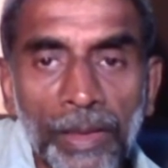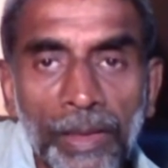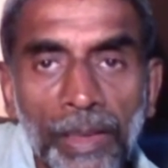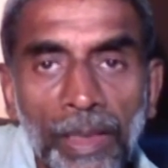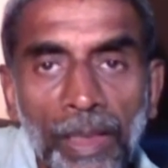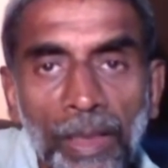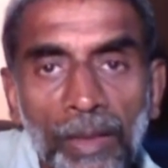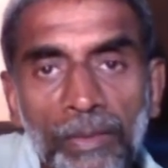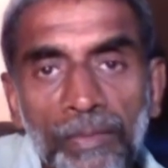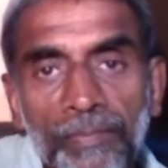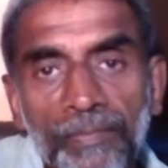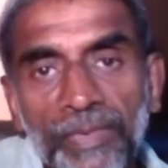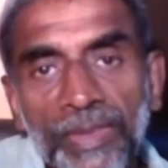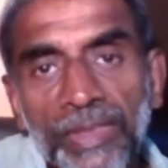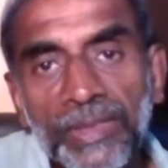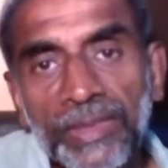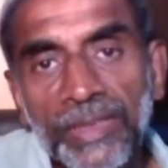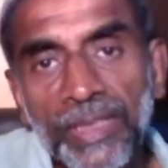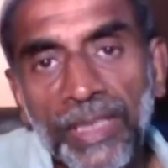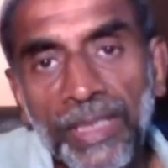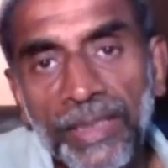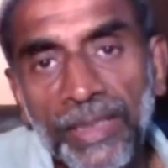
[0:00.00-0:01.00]
Now,
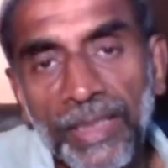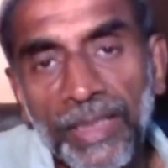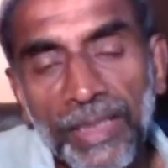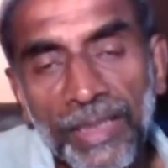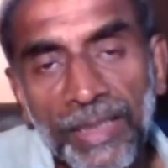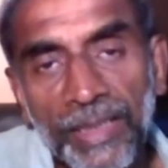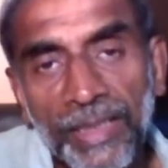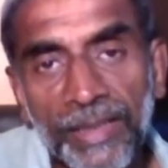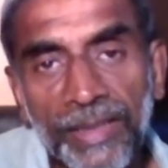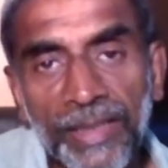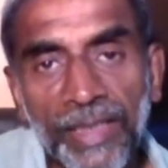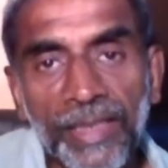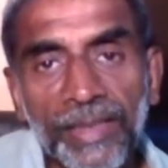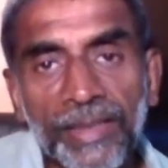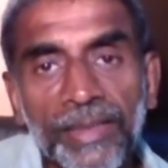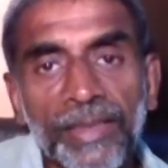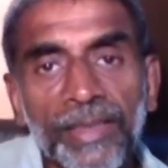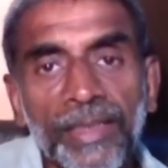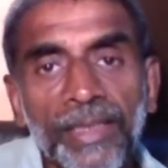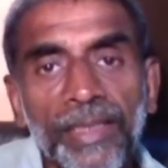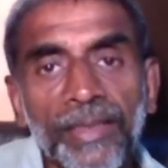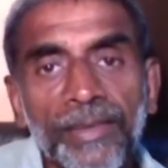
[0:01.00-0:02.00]
we said earlier
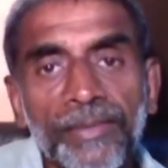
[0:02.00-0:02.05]
that